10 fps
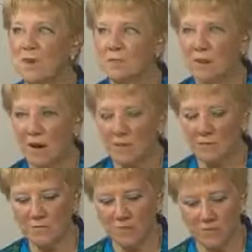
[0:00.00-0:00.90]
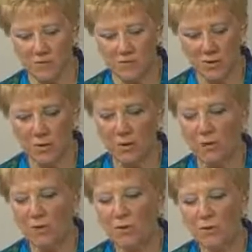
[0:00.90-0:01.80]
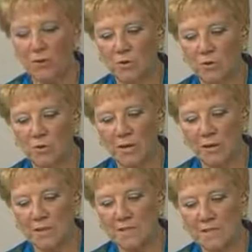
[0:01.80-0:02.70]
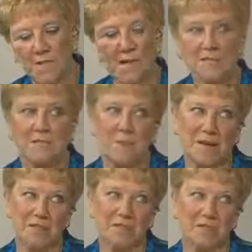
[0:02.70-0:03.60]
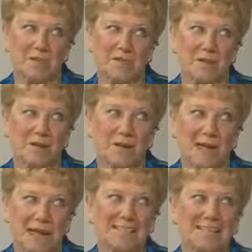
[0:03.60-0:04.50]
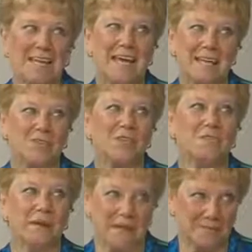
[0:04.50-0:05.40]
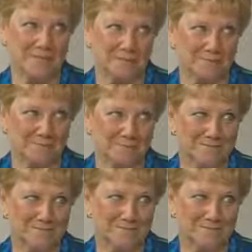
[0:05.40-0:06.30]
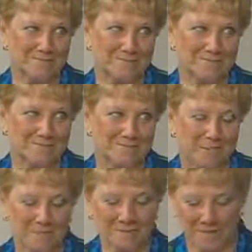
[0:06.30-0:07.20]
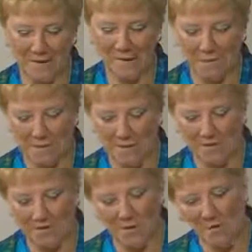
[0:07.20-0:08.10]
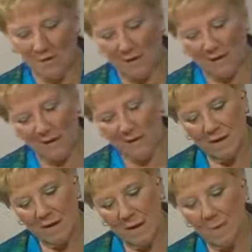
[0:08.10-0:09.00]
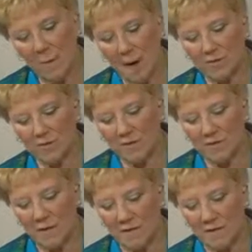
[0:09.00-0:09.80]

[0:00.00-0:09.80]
Dr. Howard Fisher, who is a specialist on anti-aging medicine. Very impressive. Okay. Hippocrates